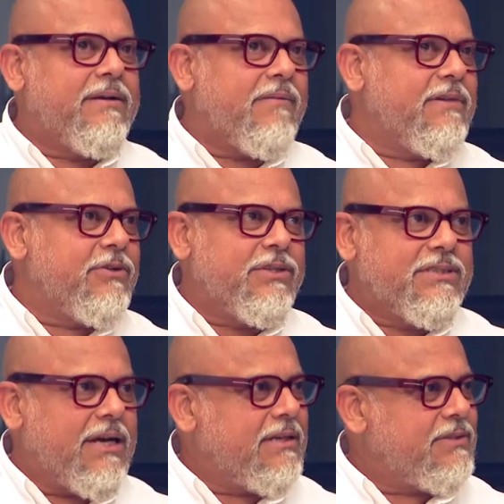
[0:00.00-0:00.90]
traveling to the
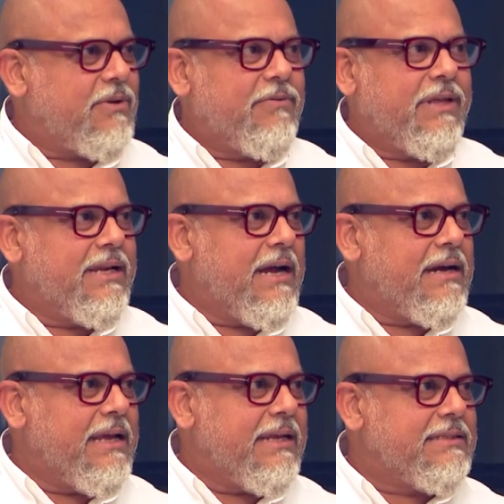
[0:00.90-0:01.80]
jungles from a very
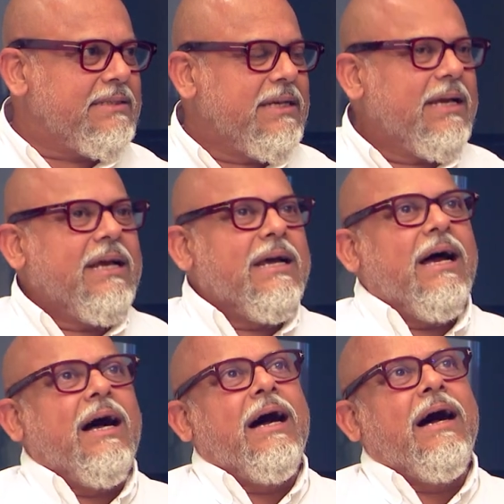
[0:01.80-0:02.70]
young age.
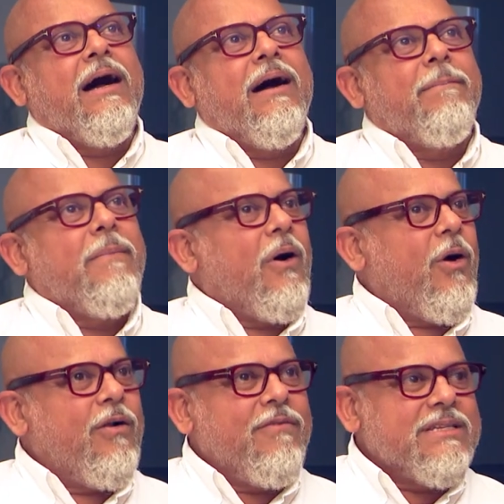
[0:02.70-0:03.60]
Uh,
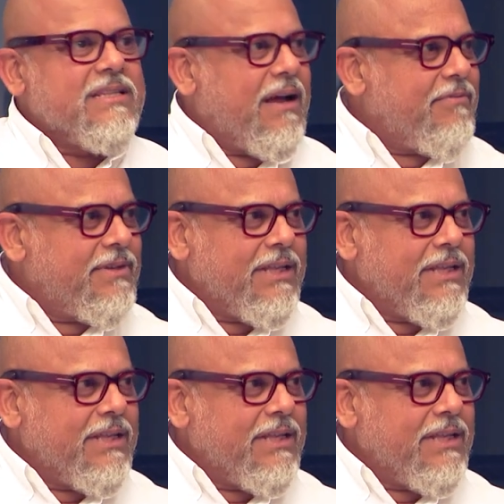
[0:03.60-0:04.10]
always loved